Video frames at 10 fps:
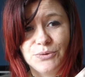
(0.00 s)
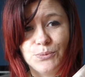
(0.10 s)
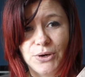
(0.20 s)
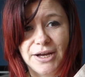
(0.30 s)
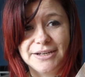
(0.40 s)

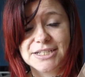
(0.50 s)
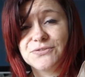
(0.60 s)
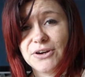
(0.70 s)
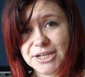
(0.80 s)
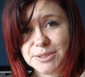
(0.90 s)
one, it's
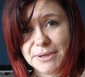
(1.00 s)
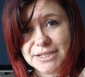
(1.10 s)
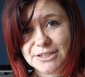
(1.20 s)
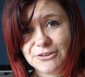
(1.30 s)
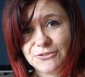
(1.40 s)
very
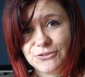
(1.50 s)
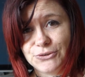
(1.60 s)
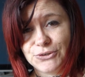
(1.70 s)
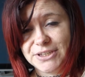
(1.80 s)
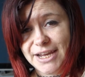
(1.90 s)
expensive
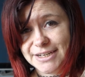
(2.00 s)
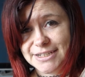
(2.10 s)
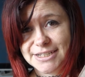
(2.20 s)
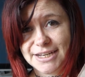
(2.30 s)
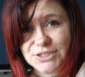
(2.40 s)
for the
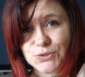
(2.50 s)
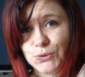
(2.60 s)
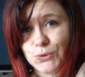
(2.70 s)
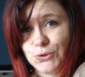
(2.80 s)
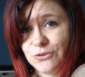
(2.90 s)
NHS
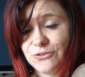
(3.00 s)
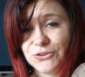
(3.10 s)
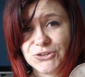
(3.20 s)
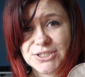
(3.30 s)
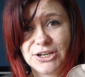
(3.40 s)
or for
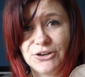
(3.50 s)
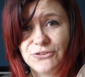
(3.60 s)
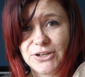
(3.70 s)
yourself.